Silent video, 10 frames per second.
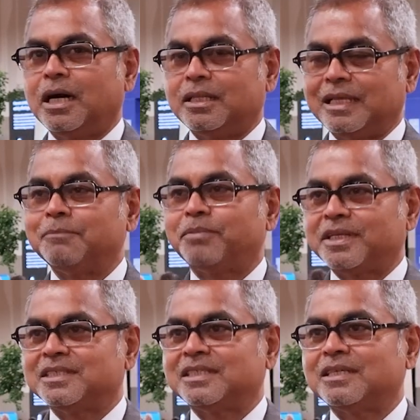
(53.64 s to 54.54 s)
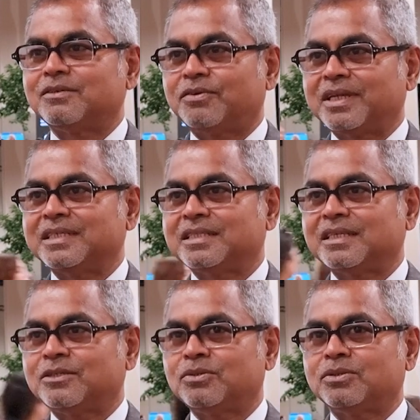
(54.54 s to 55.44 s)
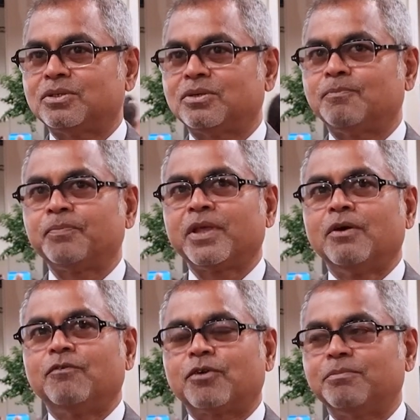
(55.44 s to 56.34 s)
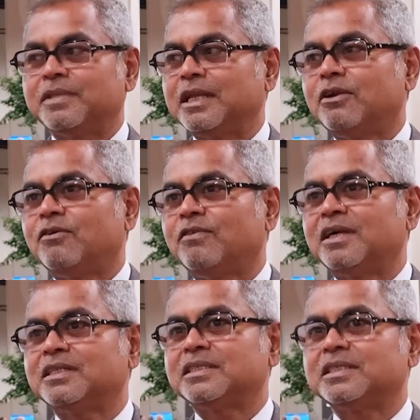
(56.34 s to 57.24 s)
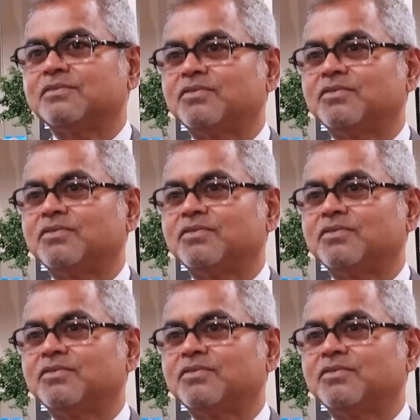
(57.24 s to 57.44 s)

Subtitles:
Then President raised the issue. So from then onwards,